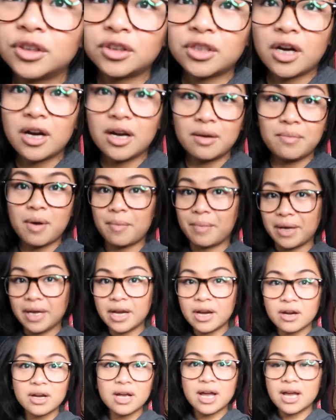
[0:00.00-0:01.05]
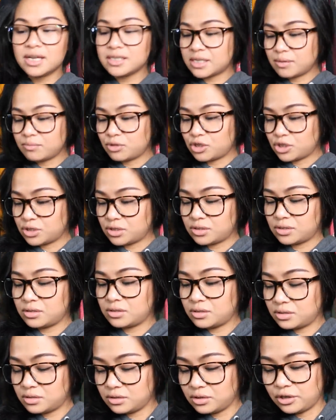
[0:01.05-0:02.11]
Sorry about my hair, guys. I'm
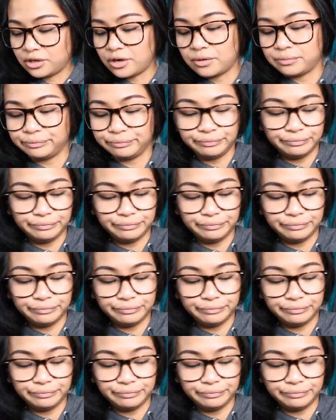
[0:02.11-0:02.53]
just, you know.